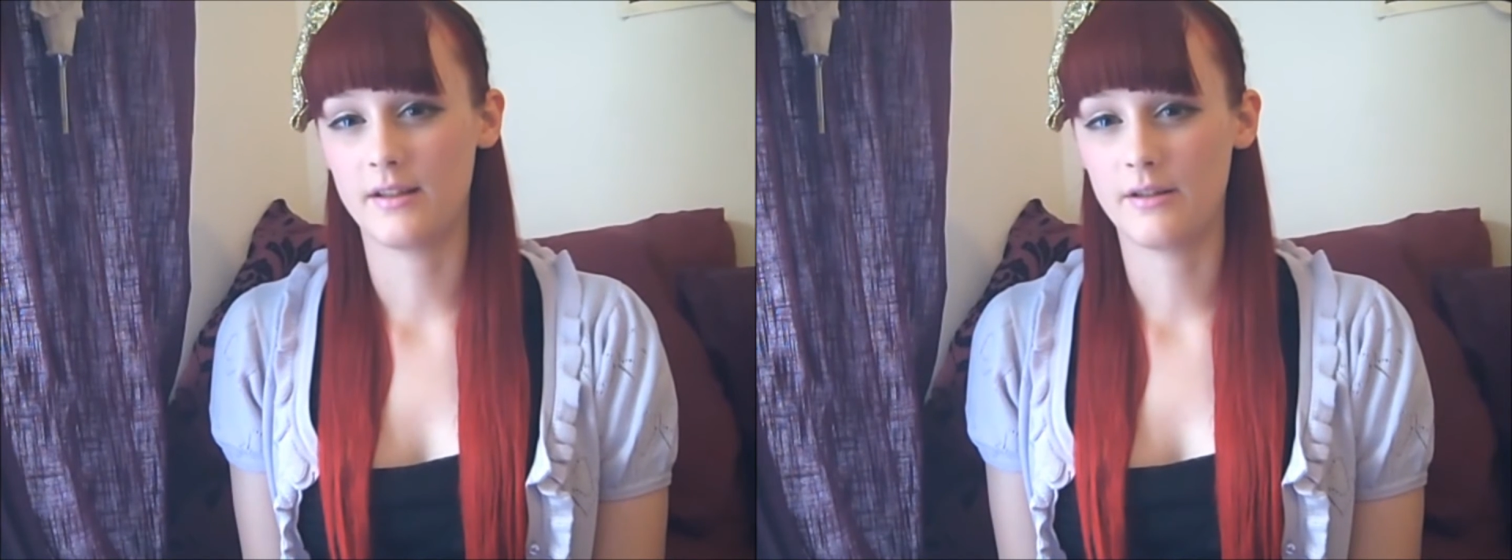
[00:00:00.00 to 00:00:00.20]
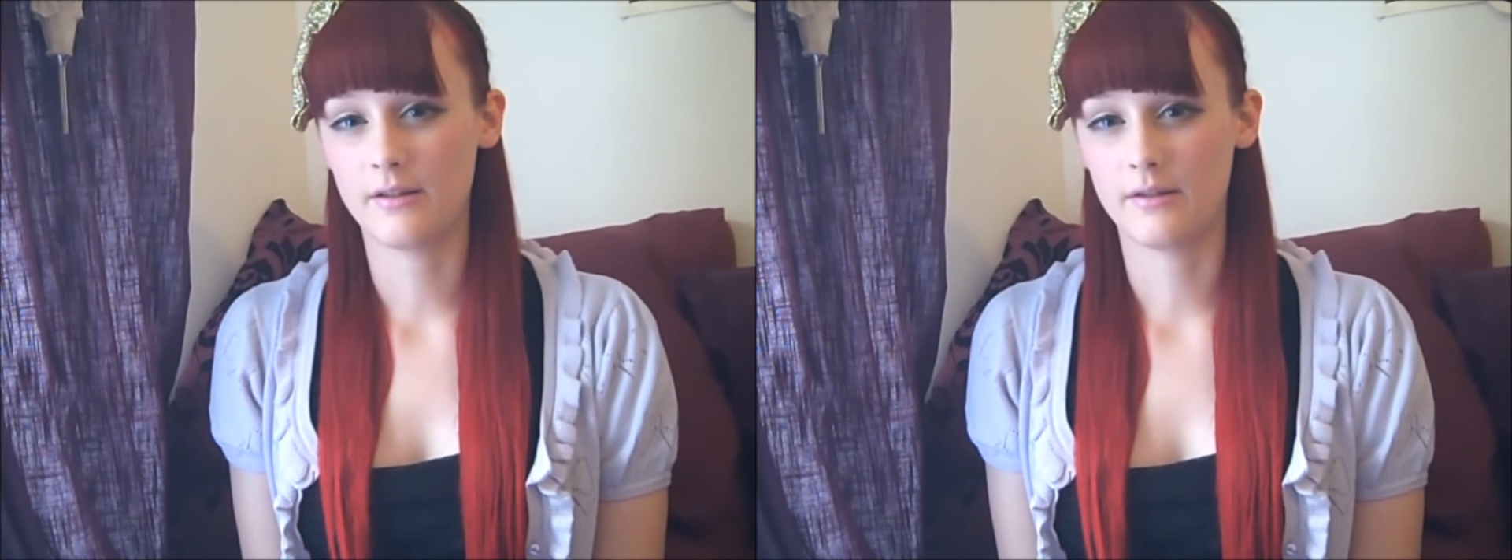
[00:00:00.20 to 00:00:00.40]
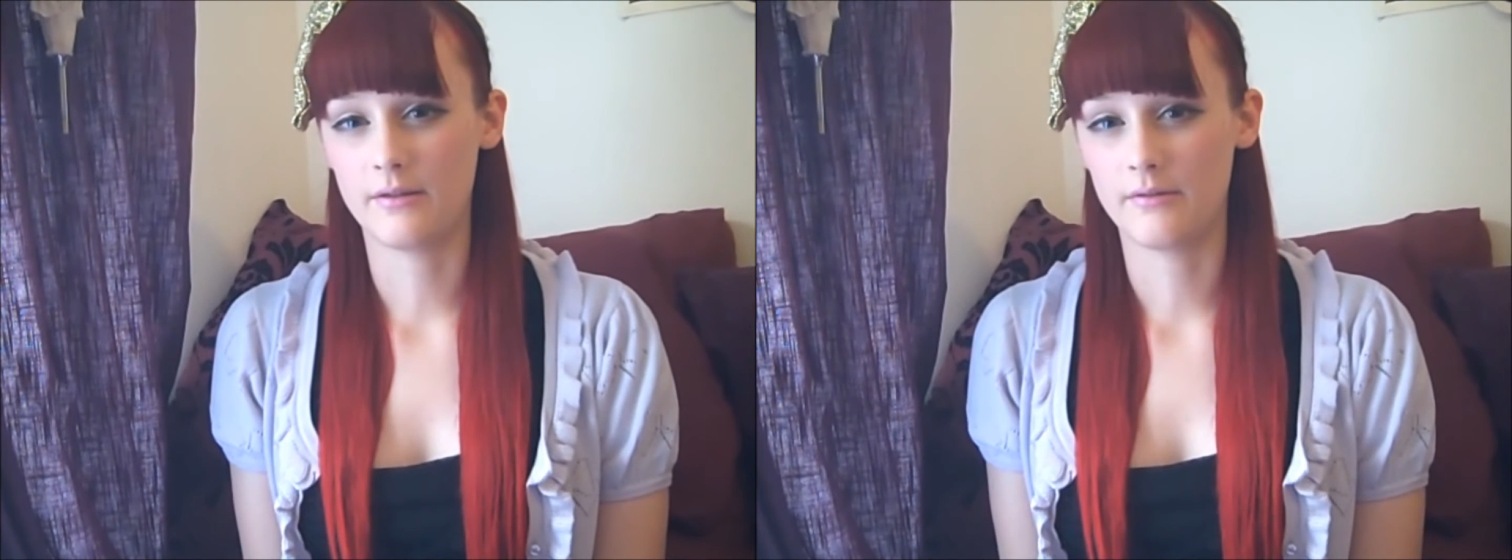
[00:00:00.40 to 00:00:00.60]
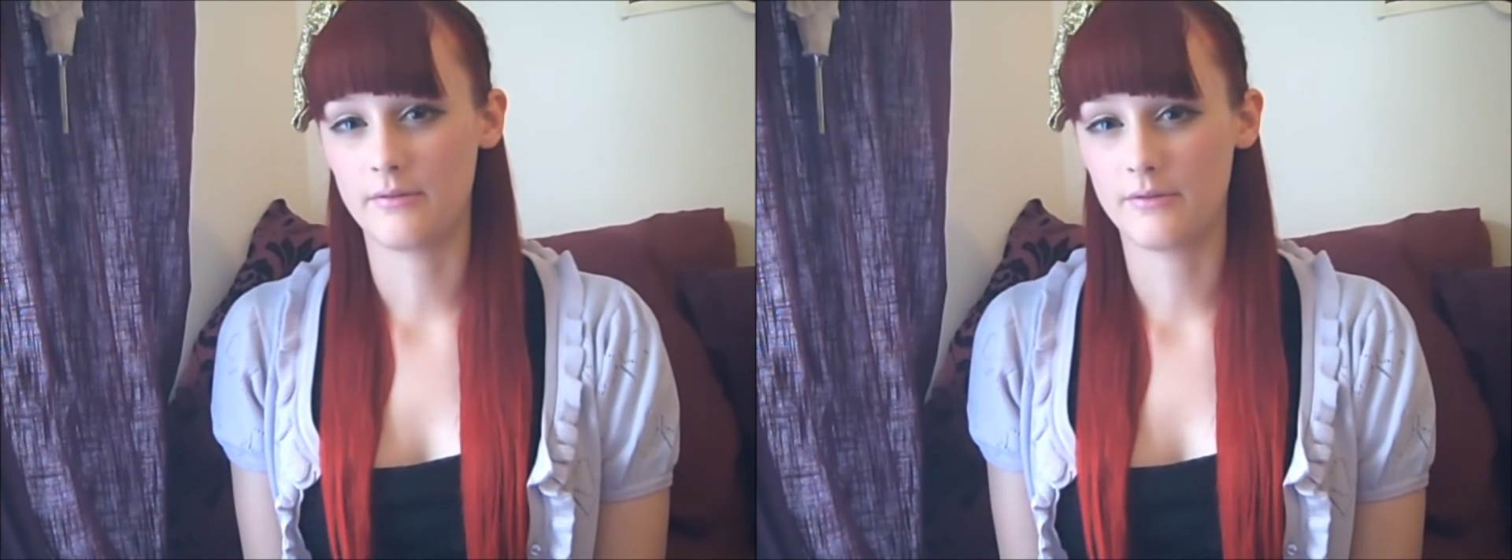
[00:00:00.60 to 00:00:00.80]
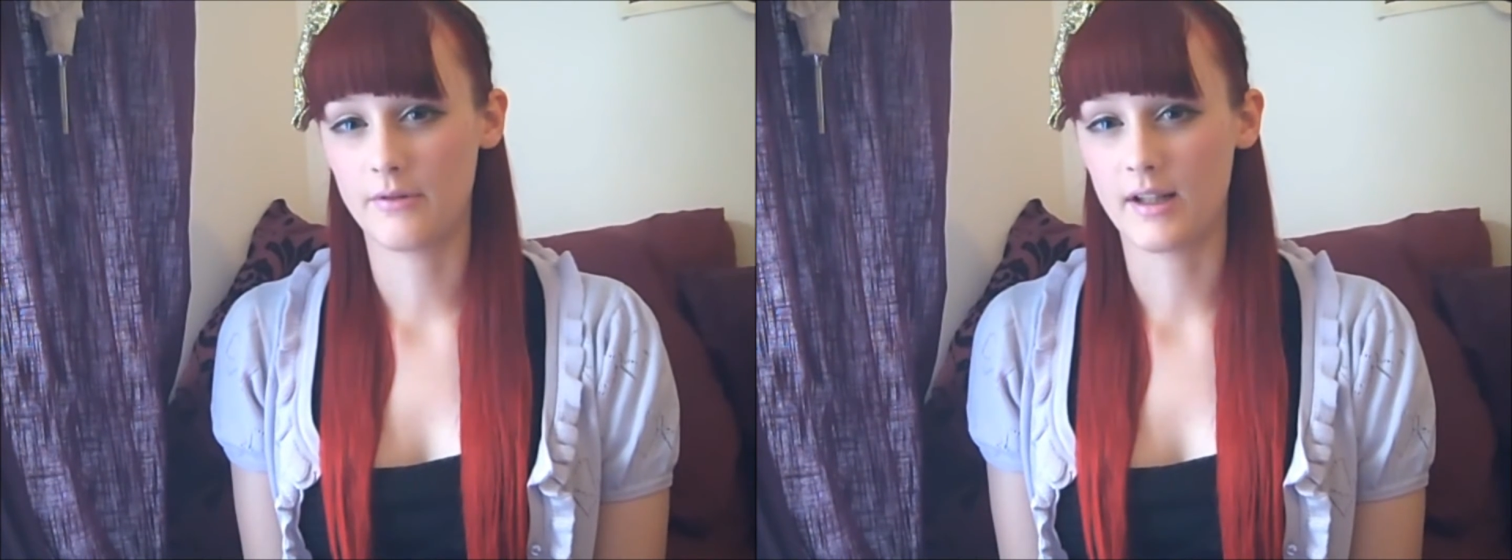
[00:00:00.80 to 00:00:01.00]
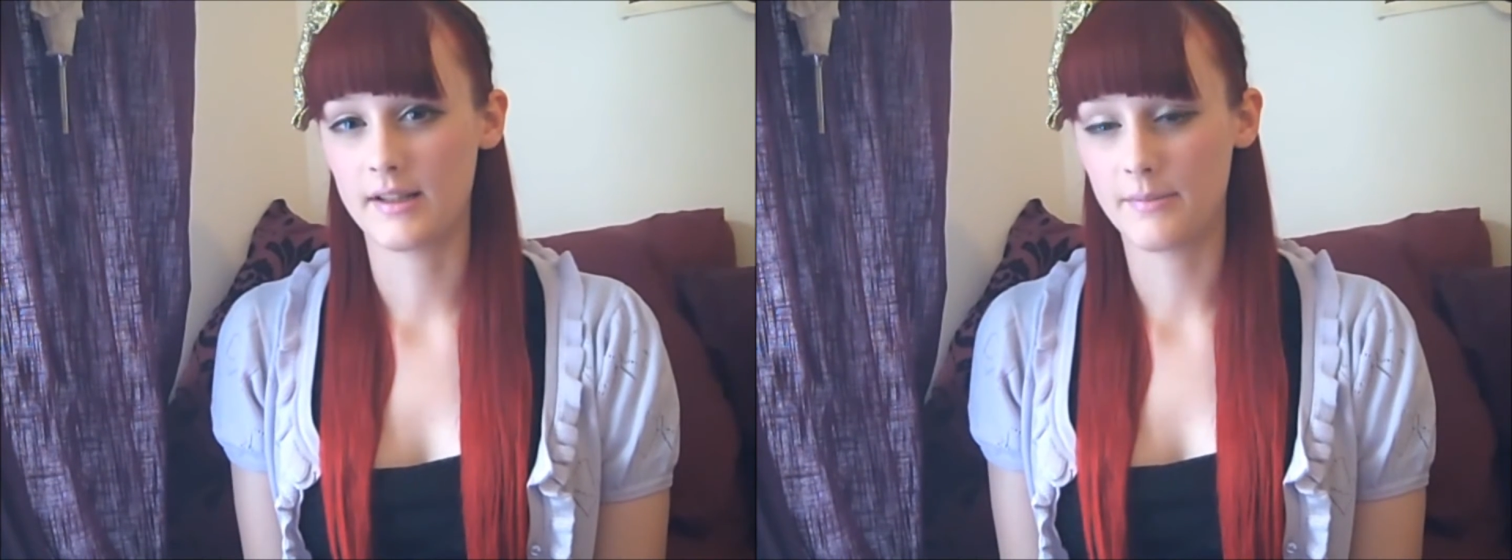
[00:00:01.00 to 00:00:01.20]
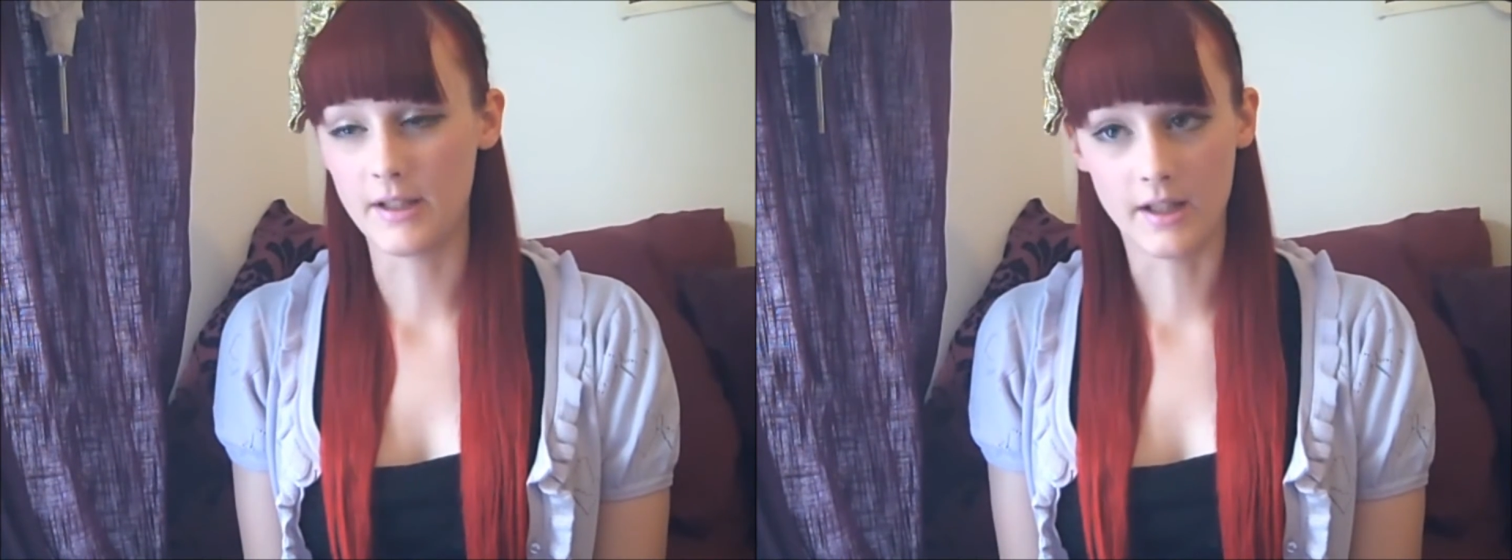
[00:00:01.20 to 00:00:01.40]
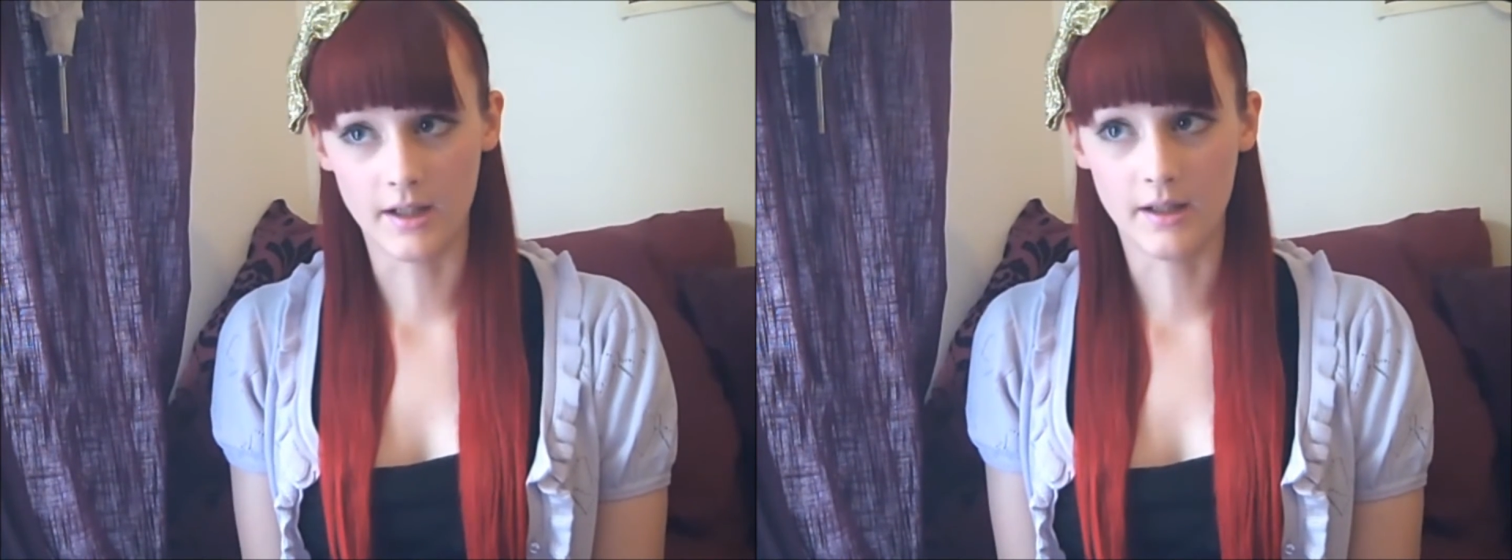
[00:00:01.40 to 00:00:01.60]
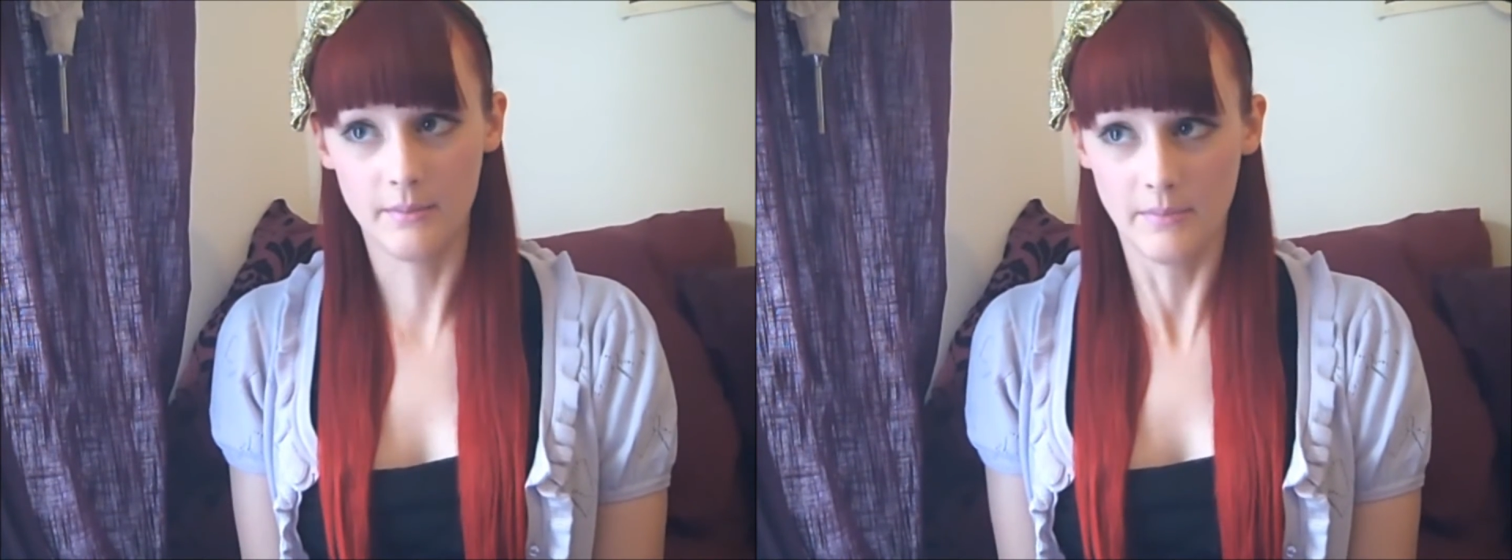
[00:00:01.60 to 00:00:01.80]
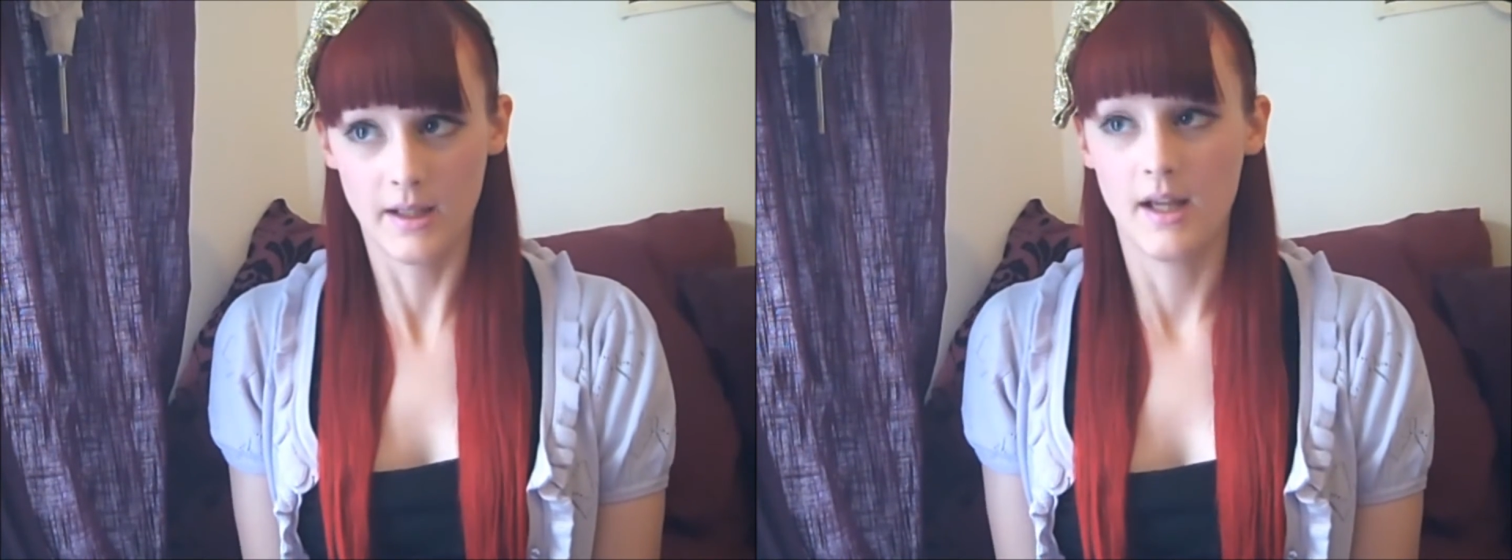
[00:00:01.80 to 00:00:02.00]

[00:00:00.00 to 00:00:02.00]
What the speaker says: that you can try and speed it up.